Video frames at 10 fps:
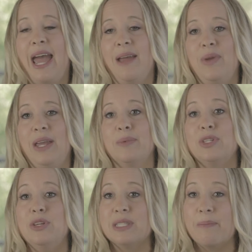and being able to
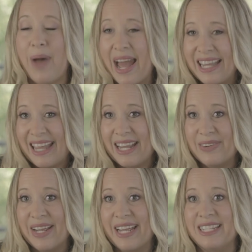use some body
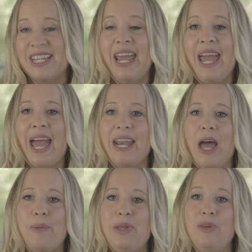language and
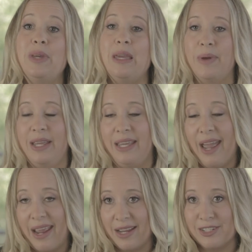helping you keep
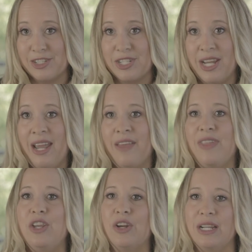engaged,
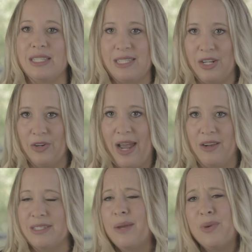then you're gonna stick around.
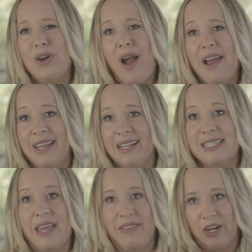Same with your audience.
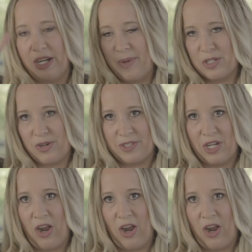They're gonna be drifting